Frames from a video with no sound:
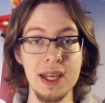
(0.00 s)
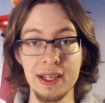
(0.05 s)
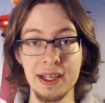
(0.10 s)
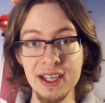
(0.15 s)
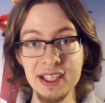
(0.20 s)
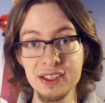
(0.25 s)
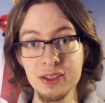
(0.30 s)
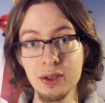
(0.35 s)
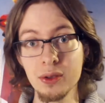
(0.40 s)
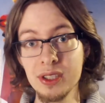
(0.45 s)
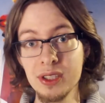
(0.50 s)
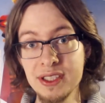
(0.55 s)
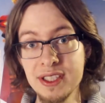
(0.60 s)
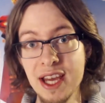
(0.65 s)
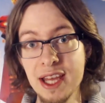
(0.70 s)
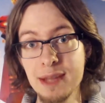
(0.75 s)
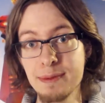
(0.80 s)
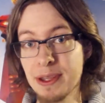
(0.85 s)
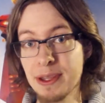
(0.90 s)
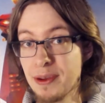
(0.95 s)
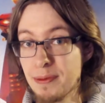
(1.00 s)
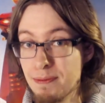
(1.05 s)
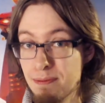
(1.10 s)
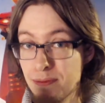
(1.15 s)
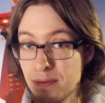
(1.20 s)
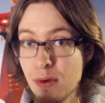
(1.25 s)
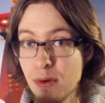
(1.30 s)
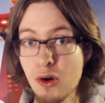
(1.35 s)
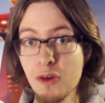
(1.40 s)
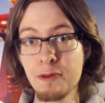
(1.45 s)
And not only that, but the
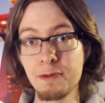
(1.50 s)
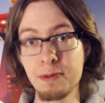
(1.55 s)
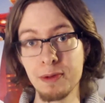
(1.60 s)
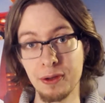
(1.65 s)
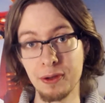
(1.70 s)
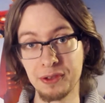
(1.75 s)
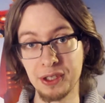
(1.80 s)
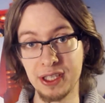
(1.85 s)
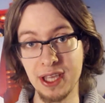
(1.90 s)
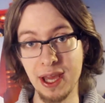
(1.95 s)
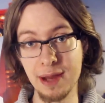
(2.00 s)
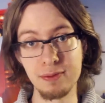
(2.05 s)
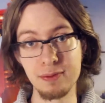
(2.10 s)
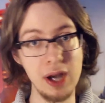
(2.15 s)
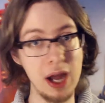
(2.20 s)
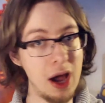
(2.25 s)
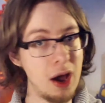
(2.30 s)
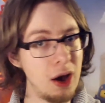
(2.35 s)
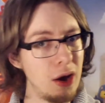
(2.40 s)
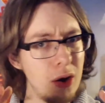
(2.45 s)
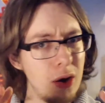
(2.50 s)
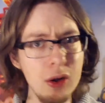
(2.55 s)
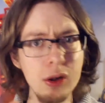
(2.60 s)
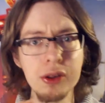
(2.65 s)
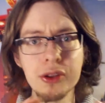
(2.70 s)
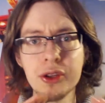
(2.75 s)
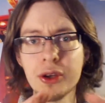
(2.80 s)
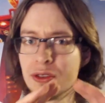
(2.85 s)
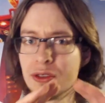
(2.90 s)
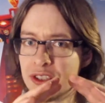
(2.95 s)
movement of the camera,
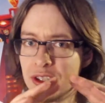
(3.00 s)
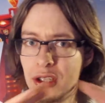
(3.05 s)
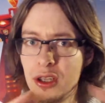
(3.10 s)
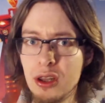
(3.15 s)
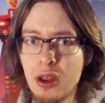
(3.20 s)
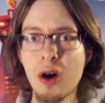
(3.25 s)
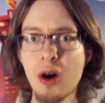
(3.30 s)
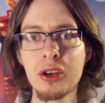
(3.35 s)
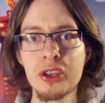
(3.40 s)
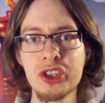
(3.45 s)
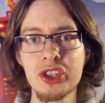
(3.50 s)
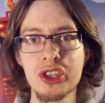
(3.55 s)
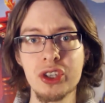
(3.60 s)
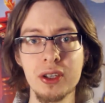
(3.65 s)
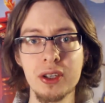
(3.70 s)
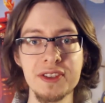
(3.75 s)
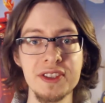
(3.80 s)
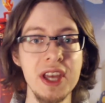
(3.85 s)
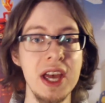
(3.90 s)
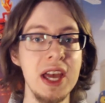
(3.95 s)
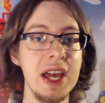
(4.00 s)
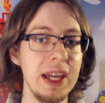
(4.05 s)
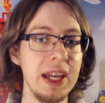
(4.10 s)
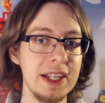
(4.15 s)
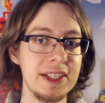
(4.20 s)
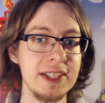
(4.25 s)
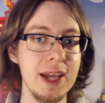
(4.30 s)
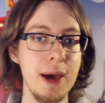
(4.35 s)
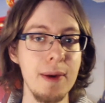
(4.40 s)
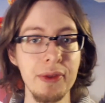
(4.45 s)
all those long shots,
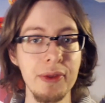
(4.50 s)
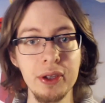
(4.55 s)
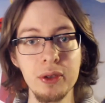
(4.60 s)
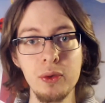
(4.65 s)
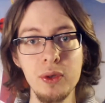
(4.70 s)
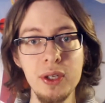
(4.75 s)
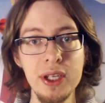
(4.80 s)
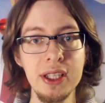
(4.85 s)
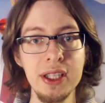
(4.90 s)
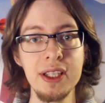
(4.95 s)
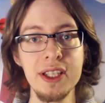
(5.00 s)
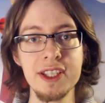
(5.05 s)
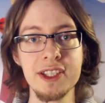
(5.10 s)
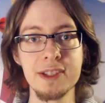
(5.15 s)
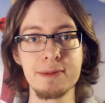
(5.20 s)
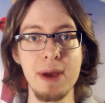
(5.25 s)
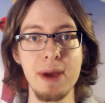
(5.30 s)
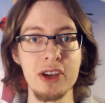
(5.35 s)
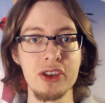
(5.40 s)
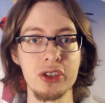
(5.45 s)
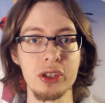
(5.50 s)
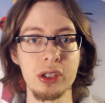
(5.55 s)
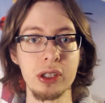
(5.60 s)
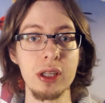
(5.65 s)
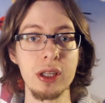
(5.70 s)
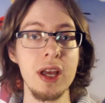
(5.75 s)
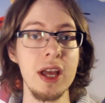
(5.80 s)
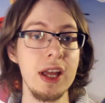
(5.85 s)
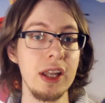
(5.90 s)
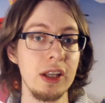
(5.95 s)
it's something really
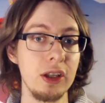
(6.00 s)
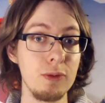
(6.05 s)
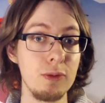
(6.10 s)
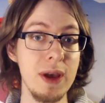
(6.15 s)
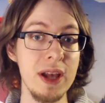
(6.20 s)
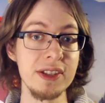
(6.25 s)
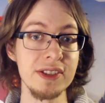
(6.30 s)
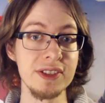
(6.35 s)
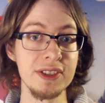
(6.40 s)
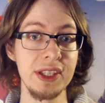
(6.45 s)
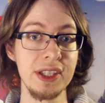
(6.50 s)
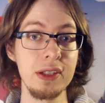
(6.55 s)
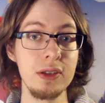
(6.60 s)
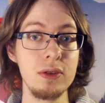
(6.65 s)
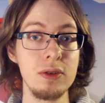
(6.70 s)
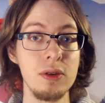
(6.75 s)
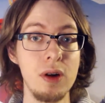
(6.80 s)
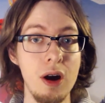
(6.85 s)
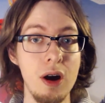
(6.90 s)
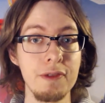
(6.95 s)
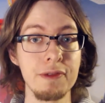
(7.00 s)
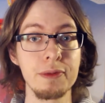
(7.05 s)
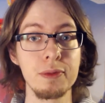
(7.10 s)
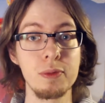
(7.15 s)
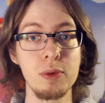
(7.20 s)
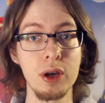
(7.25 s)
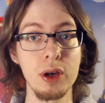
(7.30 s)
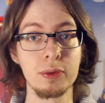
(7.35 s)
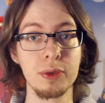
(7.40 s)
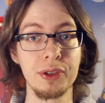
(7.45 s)
special. Lubezki, who often
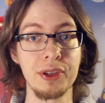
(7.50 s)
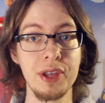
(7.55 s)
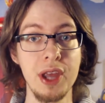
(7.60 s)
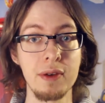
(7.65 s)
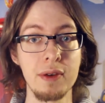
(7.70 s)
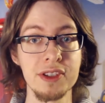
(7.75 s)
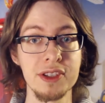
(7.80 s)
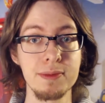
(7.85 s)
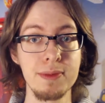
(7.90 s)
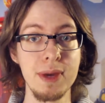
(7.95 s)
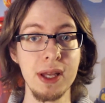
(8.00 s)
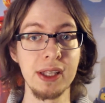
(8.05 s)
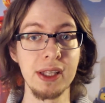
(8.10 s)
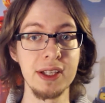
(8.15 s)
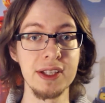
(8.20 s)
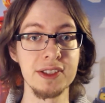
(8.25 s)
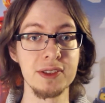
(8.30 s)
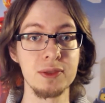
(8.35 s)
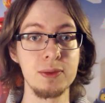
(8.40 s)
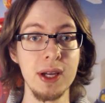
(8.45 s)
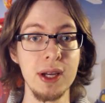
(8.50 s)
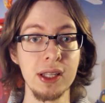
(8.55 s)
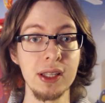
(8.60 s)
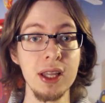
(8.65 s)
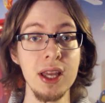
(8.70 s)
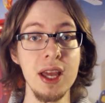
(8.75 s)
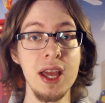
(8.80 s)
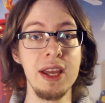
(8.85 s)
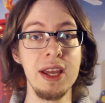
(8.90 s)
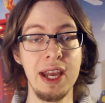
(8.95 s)
worked with Terrence Malick as
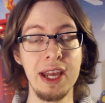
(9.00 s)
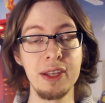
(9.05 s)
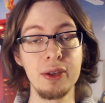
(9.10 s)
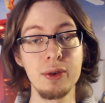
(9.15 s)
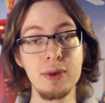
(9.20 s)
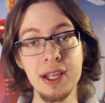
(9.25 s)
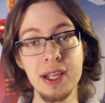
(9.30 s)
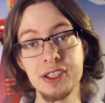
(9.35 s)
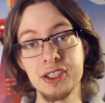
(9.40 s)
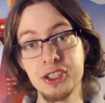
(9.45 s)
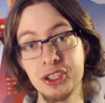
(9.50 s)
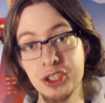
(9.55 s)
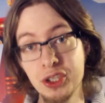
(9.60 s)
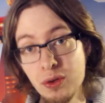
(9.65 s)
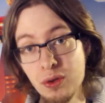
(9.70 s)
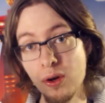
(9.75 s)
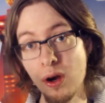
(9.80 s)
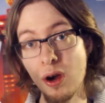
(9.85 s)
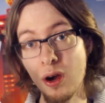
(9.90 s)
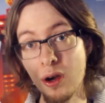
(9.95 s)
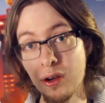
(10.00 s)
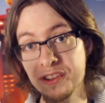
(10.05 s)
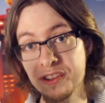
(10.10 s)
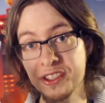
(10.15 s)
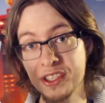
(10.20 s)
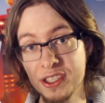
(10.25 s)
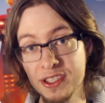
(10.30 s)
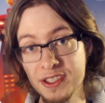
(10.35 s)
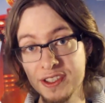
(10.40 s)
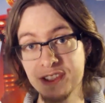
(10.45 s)
well, and who got 2
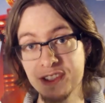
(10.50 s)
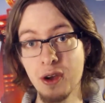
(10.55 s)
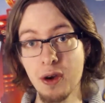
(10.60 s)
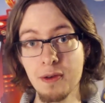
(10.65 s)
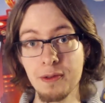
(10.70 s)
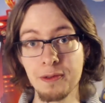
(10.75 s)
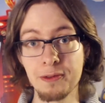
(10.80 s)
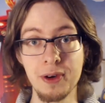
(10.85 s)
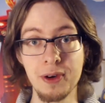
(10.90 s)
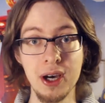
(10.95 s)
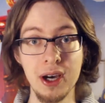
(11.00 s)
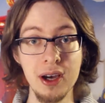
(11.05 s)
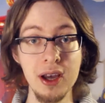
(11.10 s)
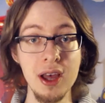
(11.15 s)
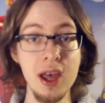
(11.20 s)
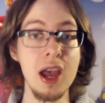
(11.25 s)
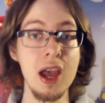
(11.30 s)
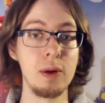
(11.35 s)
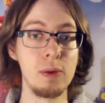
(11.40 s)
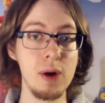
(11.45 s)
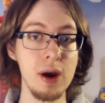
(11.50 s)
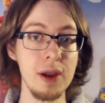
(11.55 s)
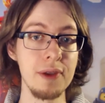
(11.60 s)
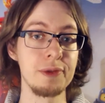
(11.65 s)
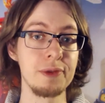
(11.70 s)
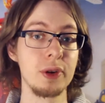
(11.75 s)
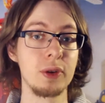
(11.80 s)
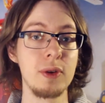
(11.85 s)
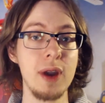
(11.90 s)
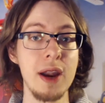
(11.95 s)
Oscars so far, one
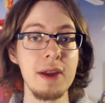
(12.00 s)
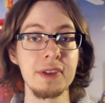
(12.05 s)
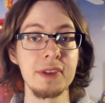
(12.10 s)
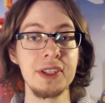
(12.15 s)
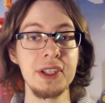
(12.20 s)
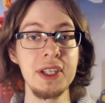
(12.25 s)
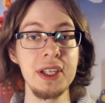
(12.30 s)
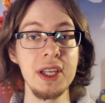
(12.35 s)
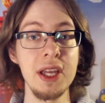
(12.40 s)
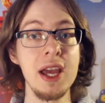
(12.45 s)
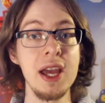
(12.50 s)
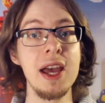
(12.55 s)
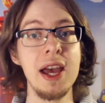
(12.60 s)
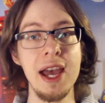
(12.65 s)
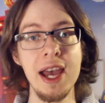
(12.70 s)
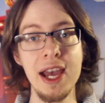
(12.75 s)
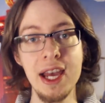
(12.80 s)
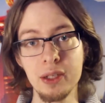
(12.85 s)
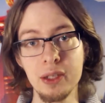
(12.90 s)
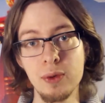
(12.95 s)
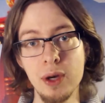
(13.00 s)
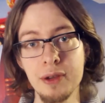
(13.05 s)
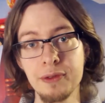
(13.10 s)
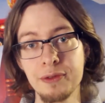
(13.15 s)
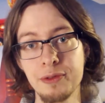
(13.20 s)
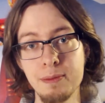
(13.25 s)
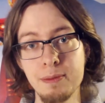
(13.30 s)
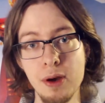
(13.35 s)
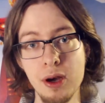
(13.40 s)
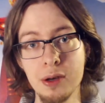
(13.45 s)
for Gravity and one
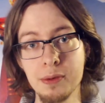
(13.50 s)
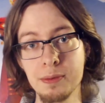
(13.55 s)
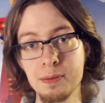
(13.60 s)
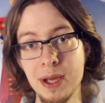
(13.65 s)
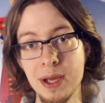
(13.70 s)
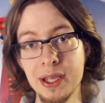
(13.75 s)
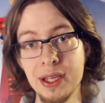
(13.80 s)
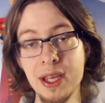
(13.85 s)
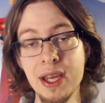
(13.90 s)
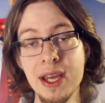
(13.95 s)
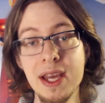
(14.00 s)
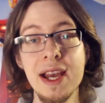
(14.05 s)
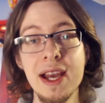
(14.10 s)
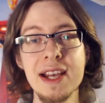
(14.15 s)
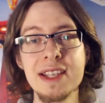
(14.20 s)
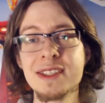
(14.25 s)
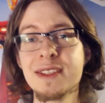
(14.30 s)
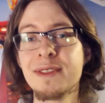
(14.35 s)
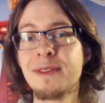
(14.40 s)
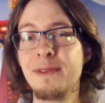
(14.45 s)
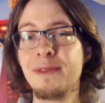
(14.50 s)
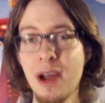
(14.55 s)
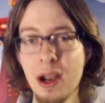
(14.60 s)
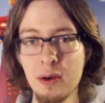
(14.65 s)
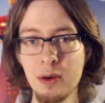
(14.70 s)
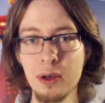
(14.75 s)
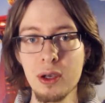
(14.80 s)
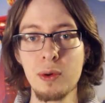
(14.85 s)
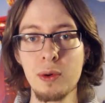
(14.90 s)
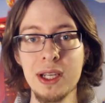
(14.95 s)
for Birdman, has a
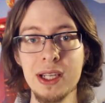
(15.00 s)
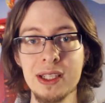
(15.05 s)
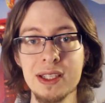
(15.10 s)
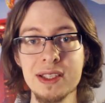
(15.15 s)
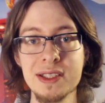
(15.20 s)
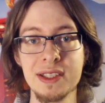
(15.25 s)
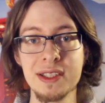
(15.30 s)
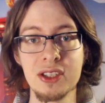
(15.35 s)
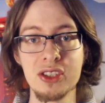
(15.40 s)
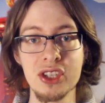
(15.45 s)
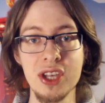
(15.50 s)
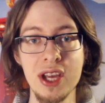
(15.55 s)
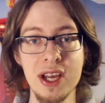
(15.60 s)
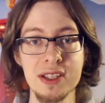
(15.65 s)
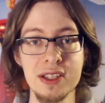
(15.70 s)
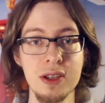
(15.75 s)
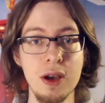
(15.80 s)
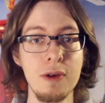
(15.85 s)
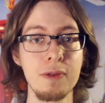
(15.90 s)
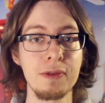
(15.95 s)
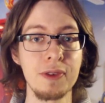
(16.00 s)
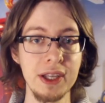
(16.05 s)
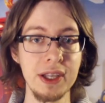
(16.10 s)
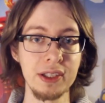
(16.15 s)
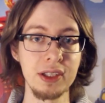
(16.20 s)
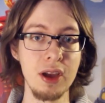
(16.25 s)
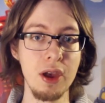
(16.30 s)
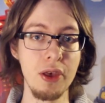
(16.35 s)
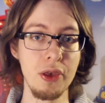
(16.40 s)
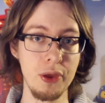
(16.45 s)
very realistic chance of
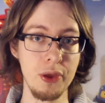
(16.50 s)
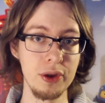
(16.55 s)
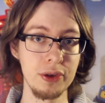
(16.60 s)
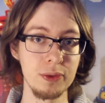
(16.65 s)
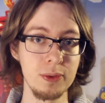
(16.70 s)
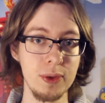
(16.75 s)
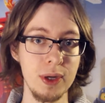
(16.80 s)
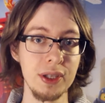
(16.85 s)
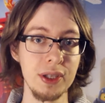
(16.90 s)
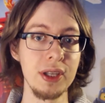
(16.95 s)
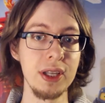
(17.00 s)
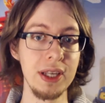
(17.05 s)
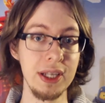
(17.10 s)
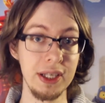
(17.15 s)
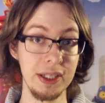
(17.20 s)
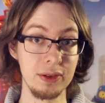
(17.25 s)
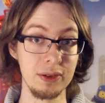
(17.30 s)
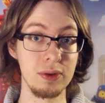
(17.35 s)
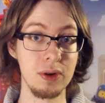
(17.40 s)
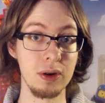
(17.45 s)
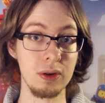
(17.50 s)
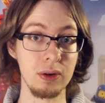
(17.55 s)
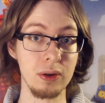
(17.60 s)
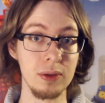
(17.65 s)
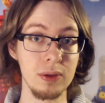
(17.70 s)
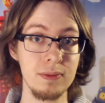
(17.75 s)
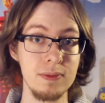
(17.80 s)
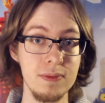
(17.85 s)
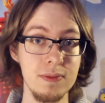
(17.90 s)
getting a 3rd one in a row.